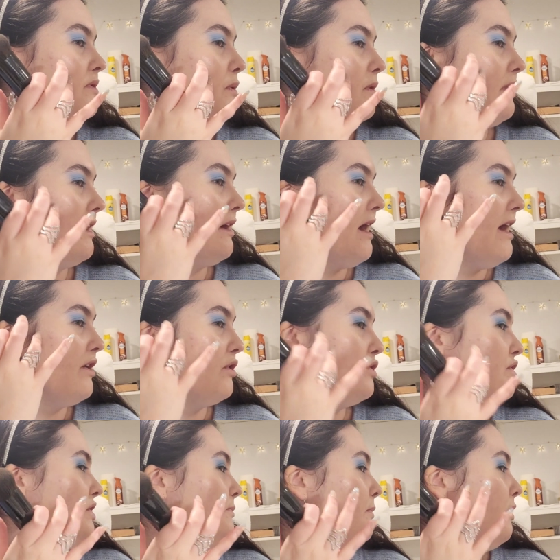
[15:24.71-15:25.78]
or like at your
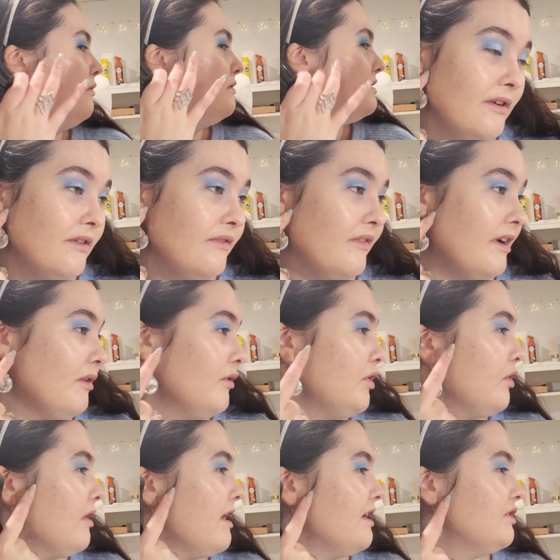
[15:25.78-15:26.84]
cheekbones. Follow
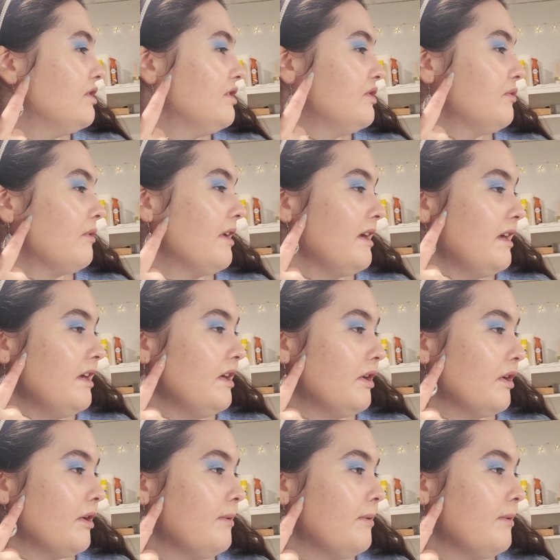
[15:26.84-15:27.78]
your edges right here,